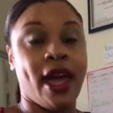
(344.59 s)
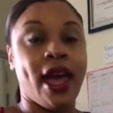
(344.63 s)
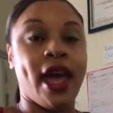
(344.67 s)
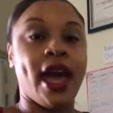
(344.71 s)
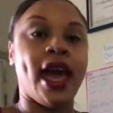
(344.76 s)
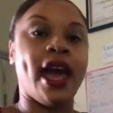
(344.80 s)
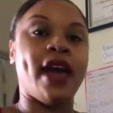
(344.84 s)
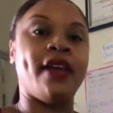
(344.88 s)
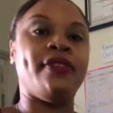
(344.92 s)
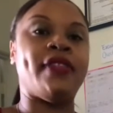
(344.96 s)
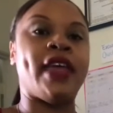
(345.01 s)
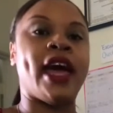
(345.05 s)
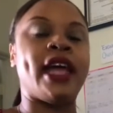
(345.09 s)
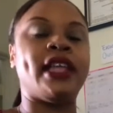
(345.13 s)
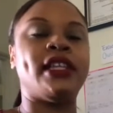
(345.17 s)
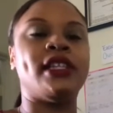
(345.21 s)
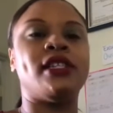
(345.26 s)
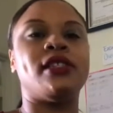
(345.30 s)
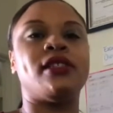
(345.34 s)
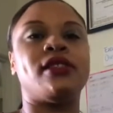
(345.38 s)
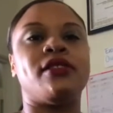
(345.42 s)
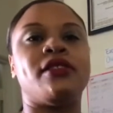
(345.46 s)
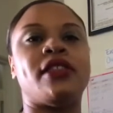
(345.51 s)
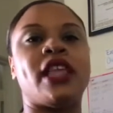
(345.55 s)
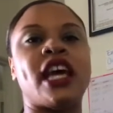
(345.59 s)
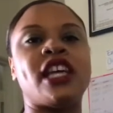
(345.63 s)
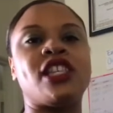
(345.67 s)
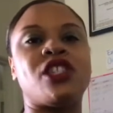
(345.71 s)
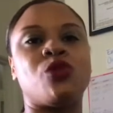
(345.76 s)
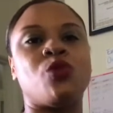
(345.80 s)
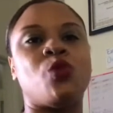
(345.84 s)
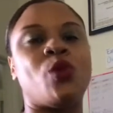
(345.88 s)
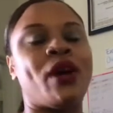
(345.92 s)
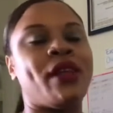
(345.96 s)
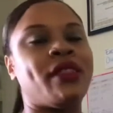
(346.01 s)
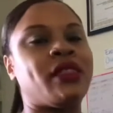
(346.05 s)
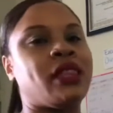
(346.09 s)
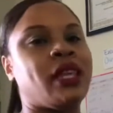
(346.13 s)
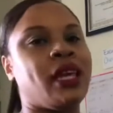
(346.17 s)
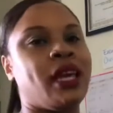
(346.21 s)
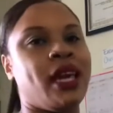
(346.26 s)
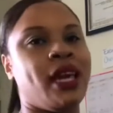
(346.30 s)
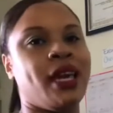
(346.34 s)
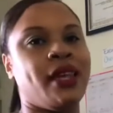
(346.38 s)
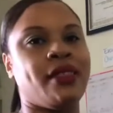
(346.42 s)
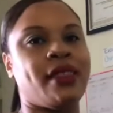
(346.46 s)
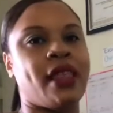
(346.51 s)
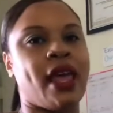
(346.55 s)
And that's one
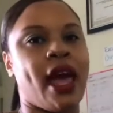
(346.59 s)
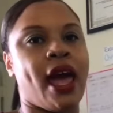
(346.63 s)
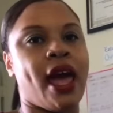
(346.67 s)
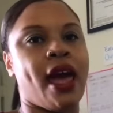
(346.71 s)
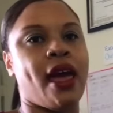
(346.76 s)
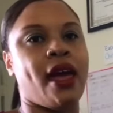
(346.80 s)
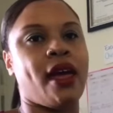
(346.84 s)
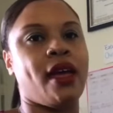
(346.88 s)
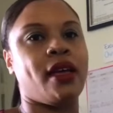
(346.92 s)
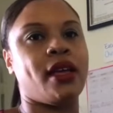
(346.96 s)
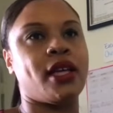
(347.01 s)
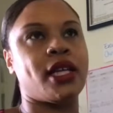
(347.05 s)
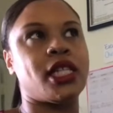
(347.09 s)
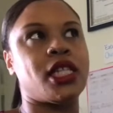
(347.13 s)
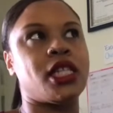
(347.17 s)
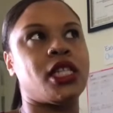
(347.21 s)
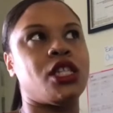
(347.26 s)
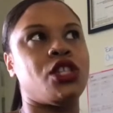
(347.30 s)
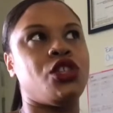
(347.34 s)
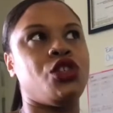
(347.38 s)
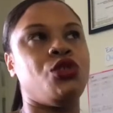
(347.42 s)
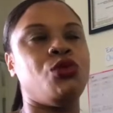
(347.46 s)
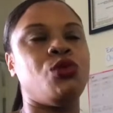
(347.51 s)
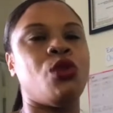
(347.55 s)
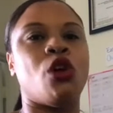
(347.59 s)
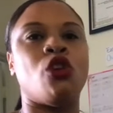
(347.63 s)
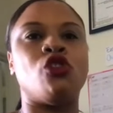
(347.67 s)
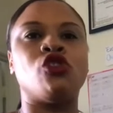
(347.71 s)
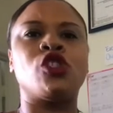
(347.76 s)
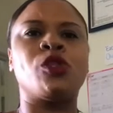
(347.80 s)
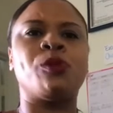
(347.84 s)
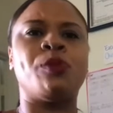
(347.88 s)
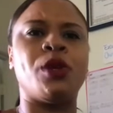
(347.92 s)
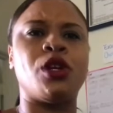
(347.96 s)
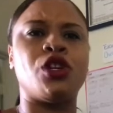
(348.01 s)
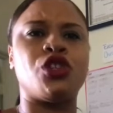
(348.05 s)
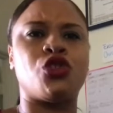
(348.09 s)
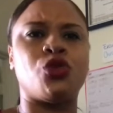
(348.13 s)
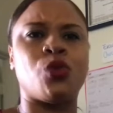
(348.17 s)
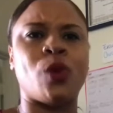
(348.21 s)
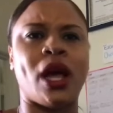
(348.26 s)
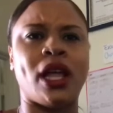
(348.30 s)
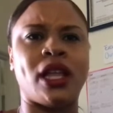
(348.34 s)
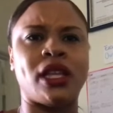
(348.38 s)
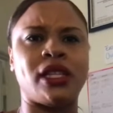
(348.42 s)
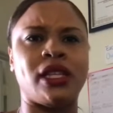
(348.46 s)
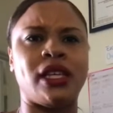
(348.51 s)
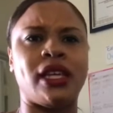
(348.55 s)
thing that,
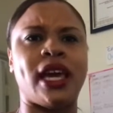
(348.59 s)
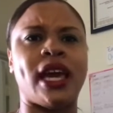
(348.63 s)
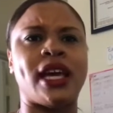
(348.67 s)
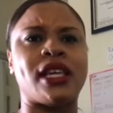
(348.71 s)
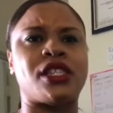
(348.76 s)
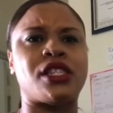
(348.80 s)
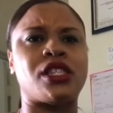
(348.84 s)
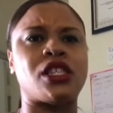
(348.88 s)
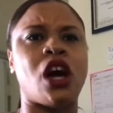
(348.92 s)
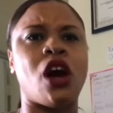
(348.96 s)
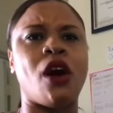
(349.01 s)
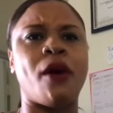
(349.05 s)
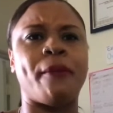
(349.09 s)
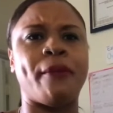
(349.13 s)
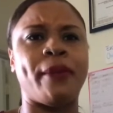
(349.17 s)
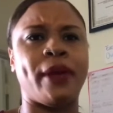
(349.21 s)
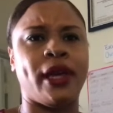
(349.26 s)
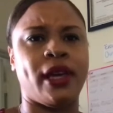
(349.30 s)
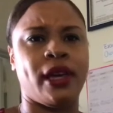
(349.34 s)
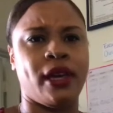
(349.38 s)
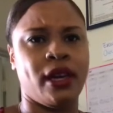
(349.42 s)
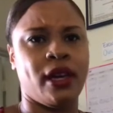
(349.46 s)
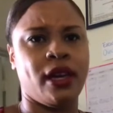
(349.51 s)
spirituality has taught me.